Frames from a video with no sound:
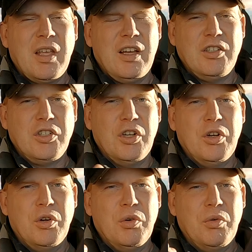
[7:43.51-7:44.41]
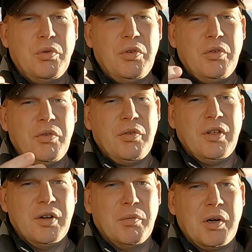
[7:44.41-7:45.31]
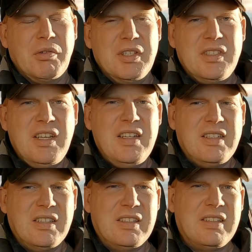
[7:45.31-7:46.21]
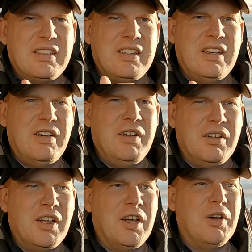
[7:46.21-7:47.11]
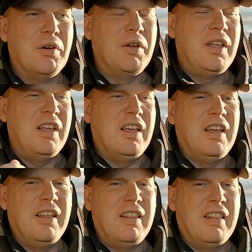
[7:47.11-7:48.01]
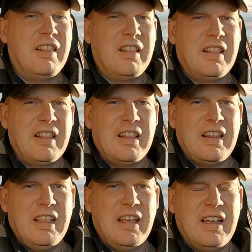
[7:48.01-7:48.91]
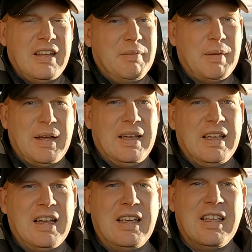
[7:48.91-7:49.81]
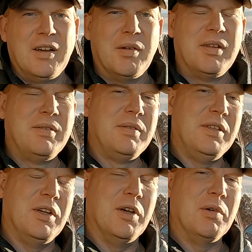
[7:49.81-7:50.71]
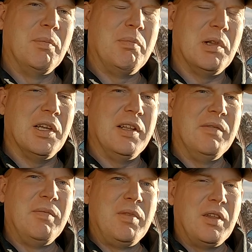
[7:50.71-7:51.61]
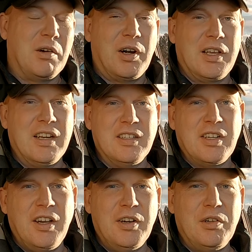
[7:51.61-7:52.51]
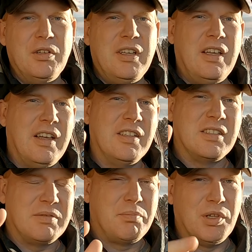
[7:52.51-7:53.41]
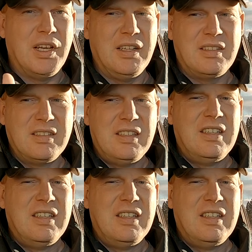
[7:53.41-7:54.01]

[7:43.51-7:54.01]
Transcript: I show, you know, my receipt, here you go, and I get a, you know, plate, or I get a title, hence plate,